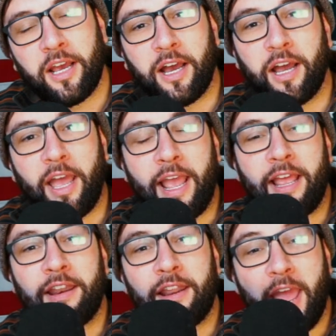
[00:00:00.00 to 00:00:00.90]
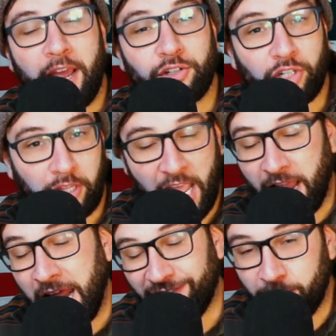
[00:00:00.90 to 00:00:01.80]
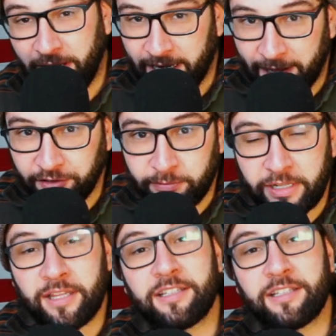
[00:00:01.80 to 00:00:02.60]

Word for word: And actually, I kind of have a big announcement.